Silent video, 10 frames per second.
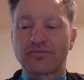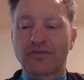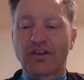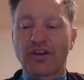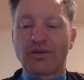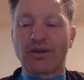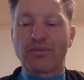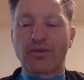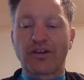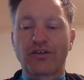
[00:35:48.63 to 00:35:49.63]
So
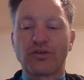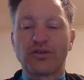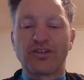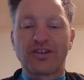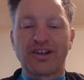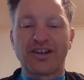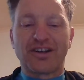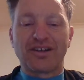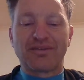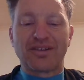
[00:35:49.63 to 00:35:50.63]
thanks, George,
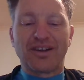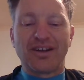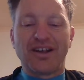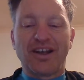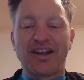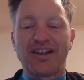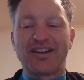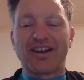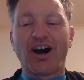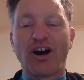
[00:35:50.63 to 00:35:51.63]
and
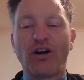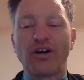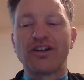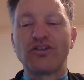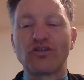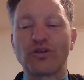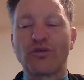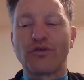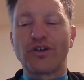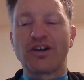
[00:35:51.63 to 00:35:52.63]
I enjoyed
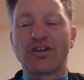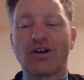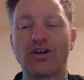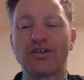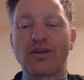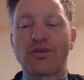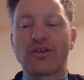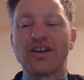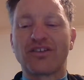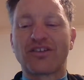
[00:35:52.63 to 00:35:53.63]
your video on
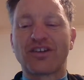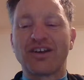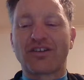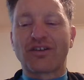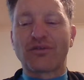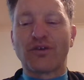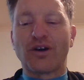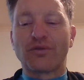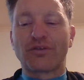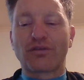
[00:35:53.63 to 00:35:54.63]
the
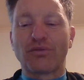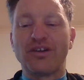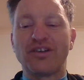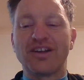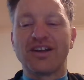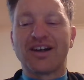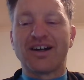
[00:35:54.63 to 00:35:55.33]
TS520.